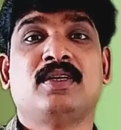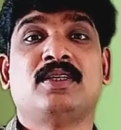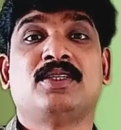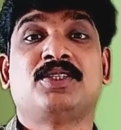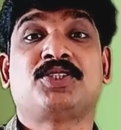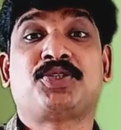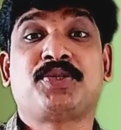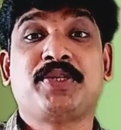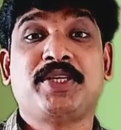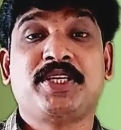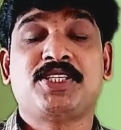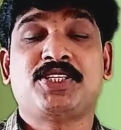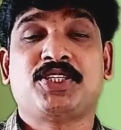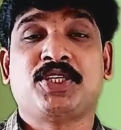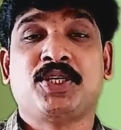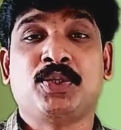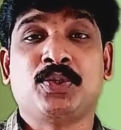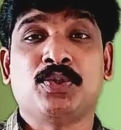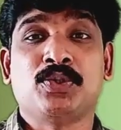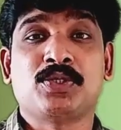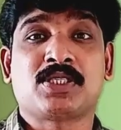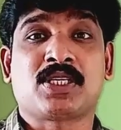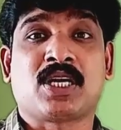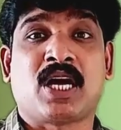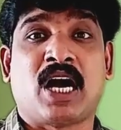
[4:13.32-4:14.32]
Trees
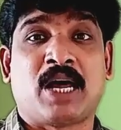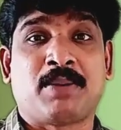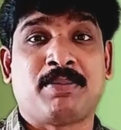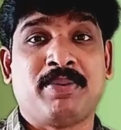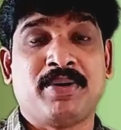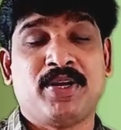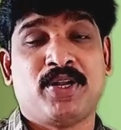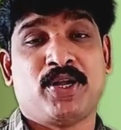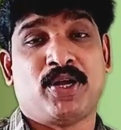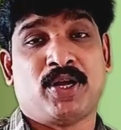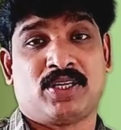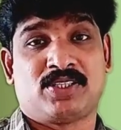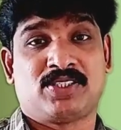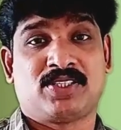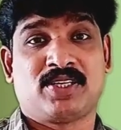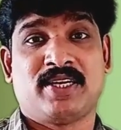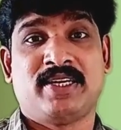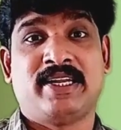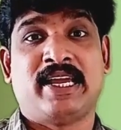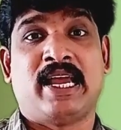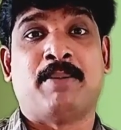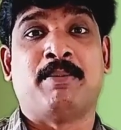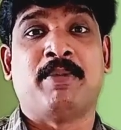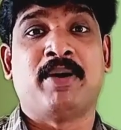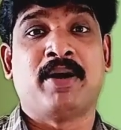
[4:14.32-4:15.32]
use carbon
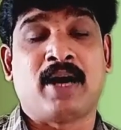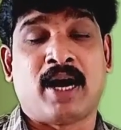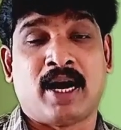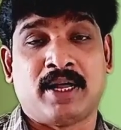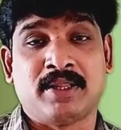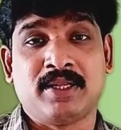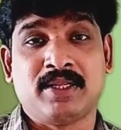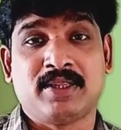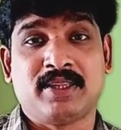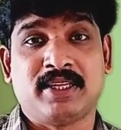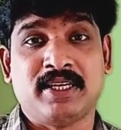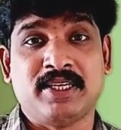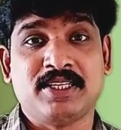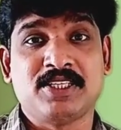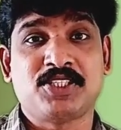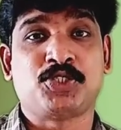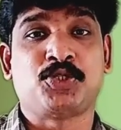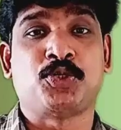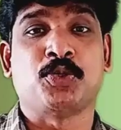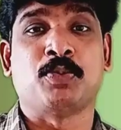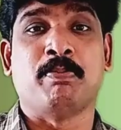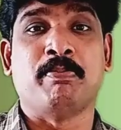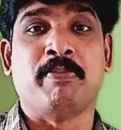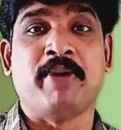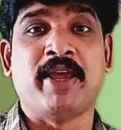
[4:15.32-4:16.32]
dioxide among other things
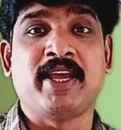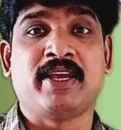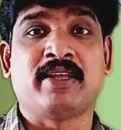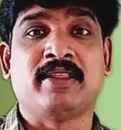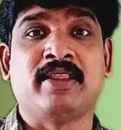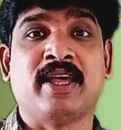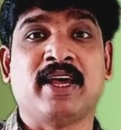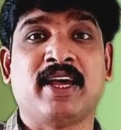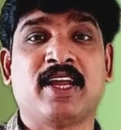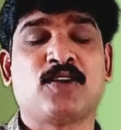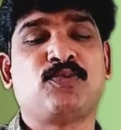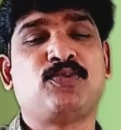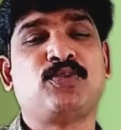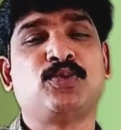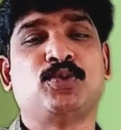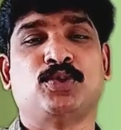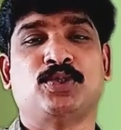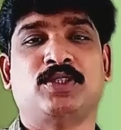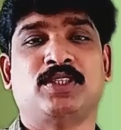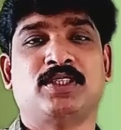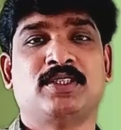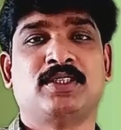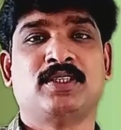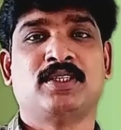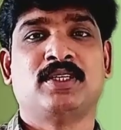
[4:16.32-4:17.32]
to make their food
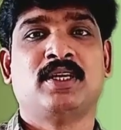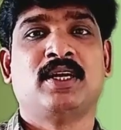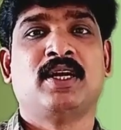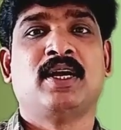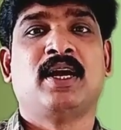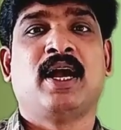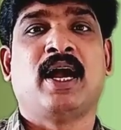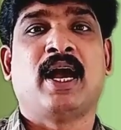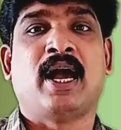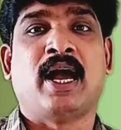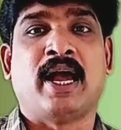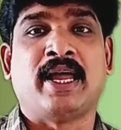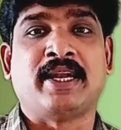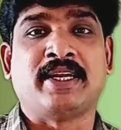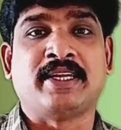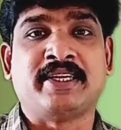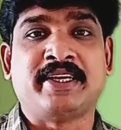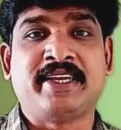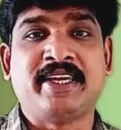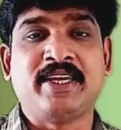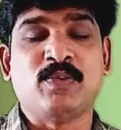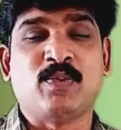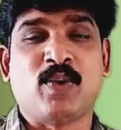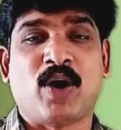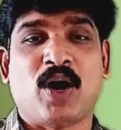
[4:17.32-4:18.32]
and
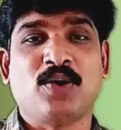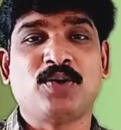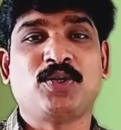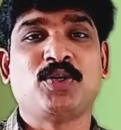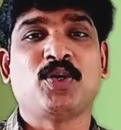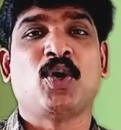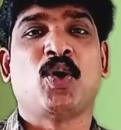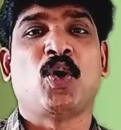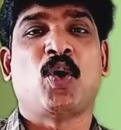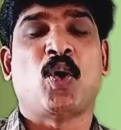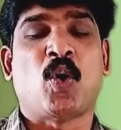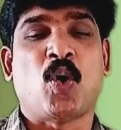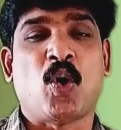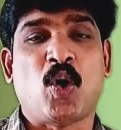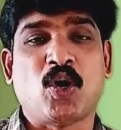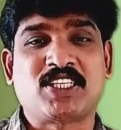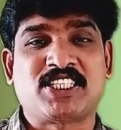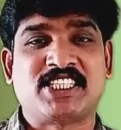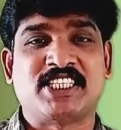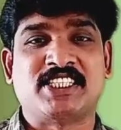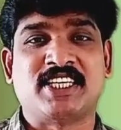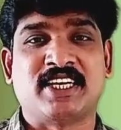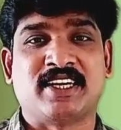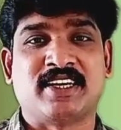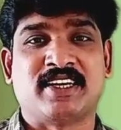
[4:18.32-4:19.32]
give out
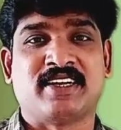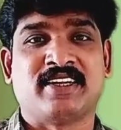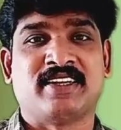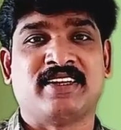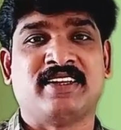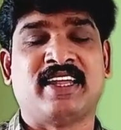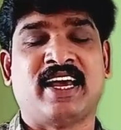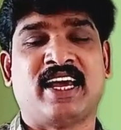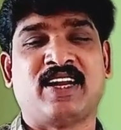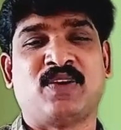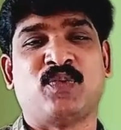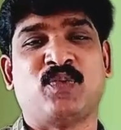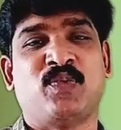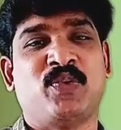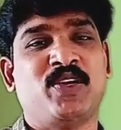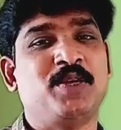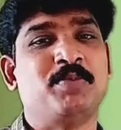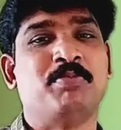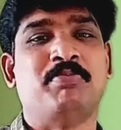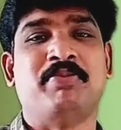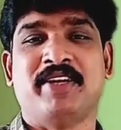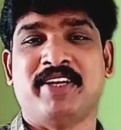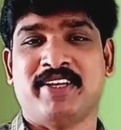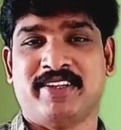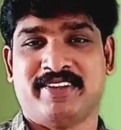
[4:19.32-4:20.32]
oxygen that we
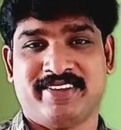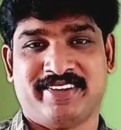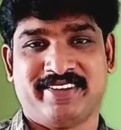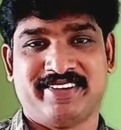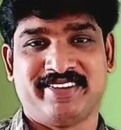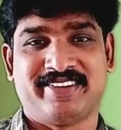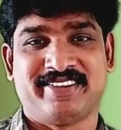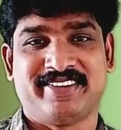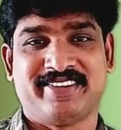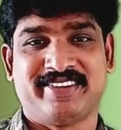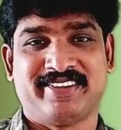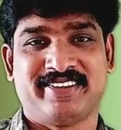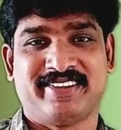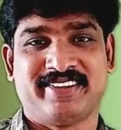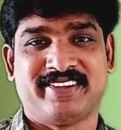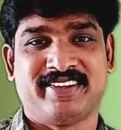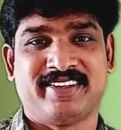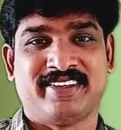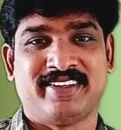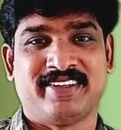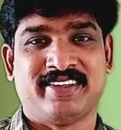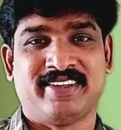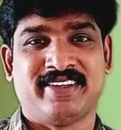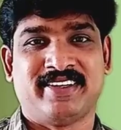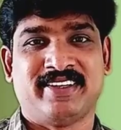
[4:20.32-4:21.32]
breathe in.
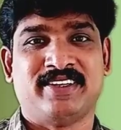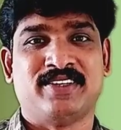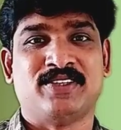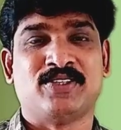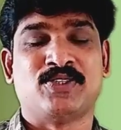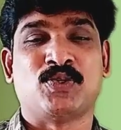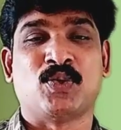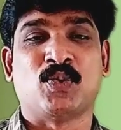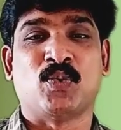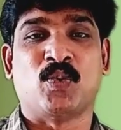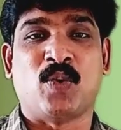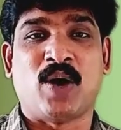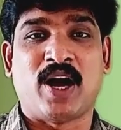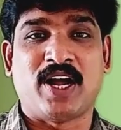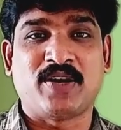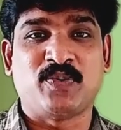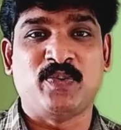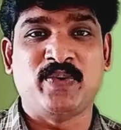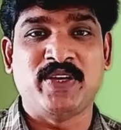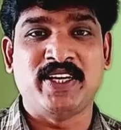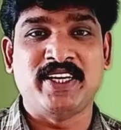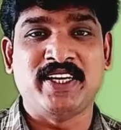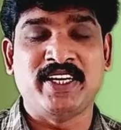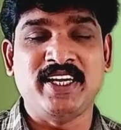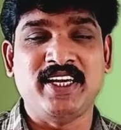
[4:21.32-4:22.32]
So what
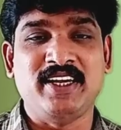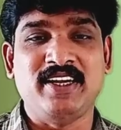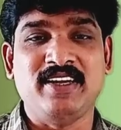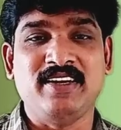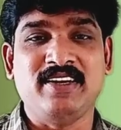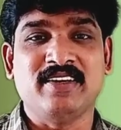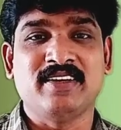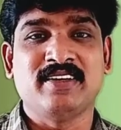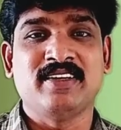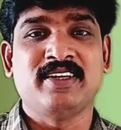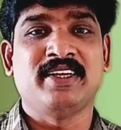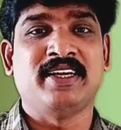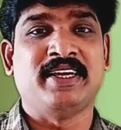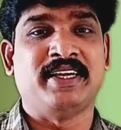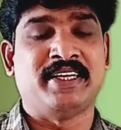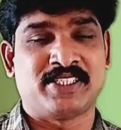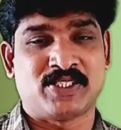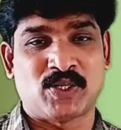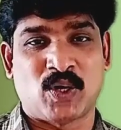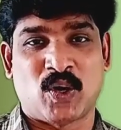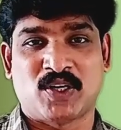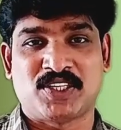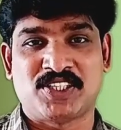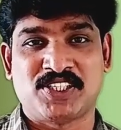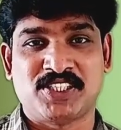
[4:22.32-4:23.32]
we need is
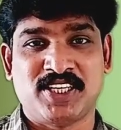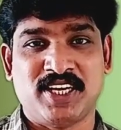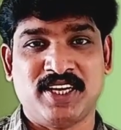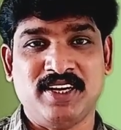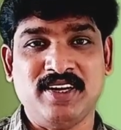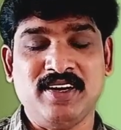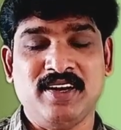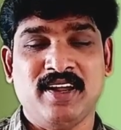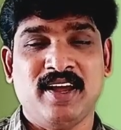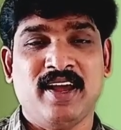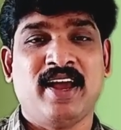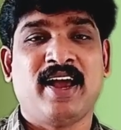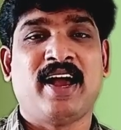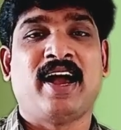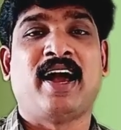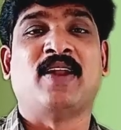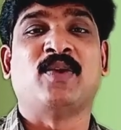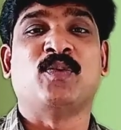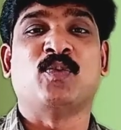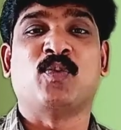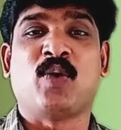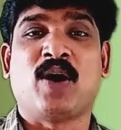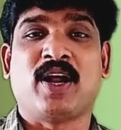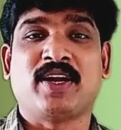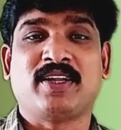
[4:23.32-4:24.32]
oxygen
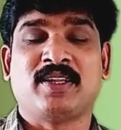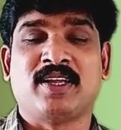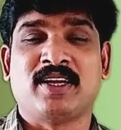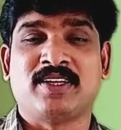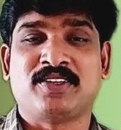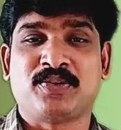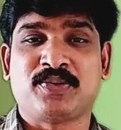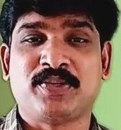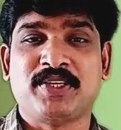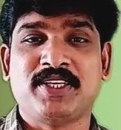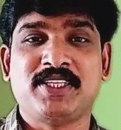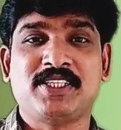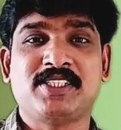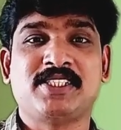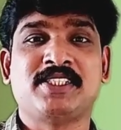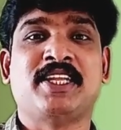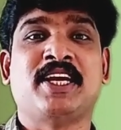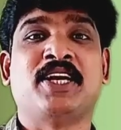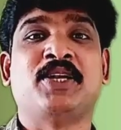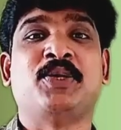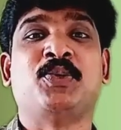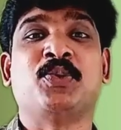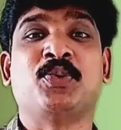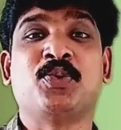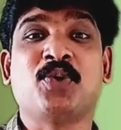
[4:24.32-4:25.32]
and what the trees they
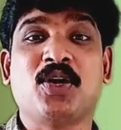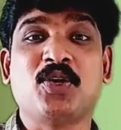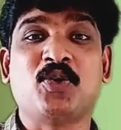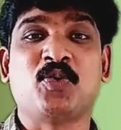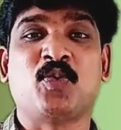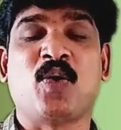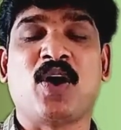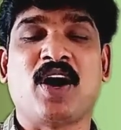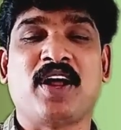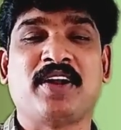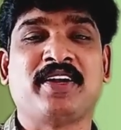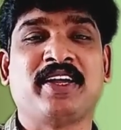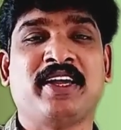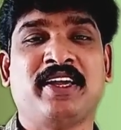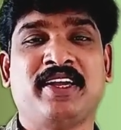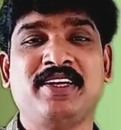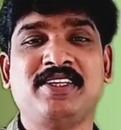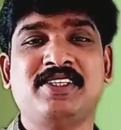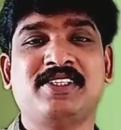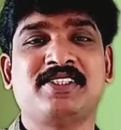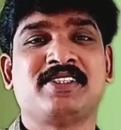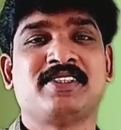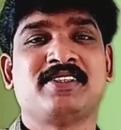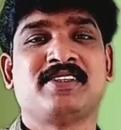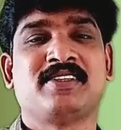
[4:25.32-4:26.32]
do not want
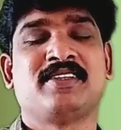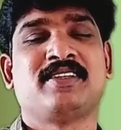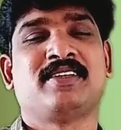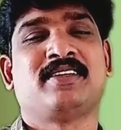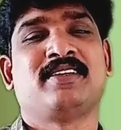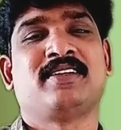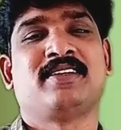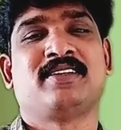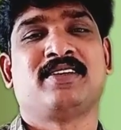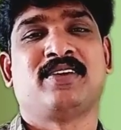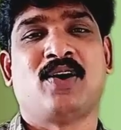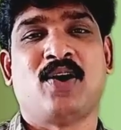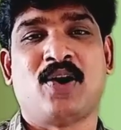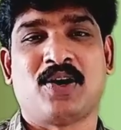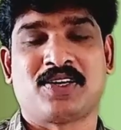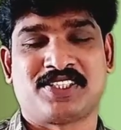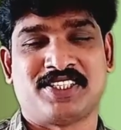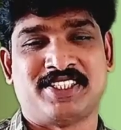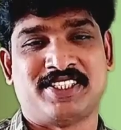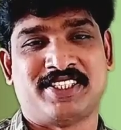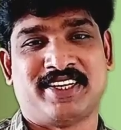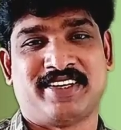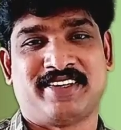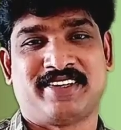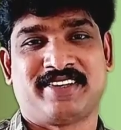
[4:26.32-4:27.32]
is
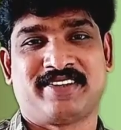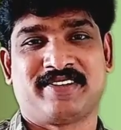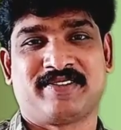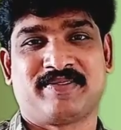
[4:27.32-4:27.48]
oxygen.